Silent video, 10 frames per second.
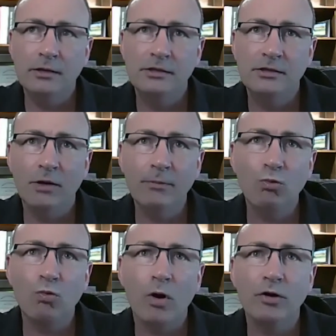tell me
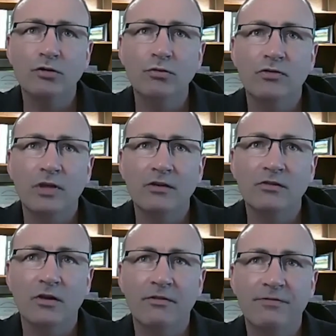one or two
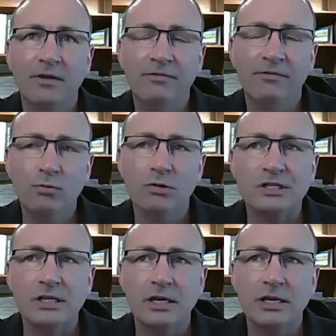things that if you were
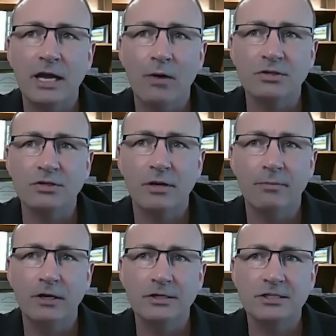sitting down with
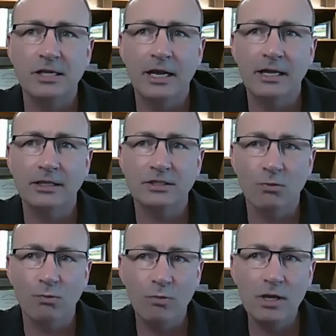somebody and you said, hey,
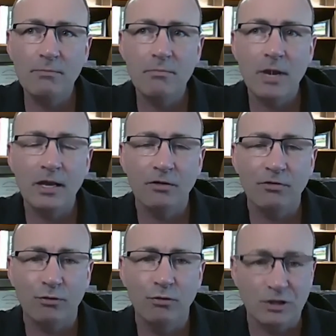listen, we made it
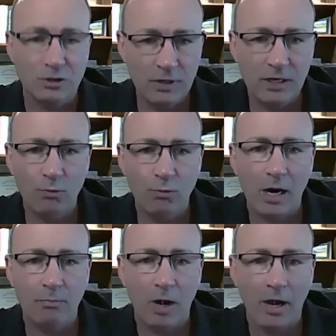through this. We hit
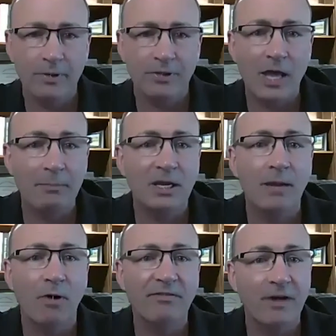rock bottom, but that
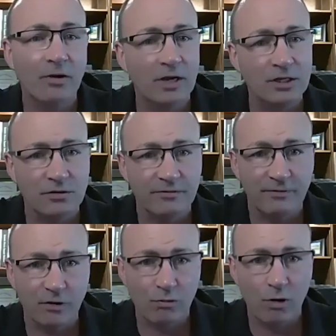became our foundation
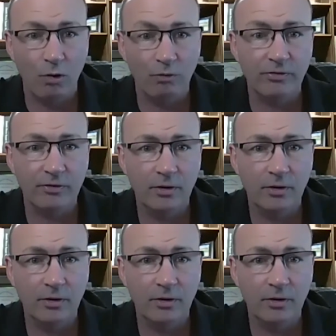for growth.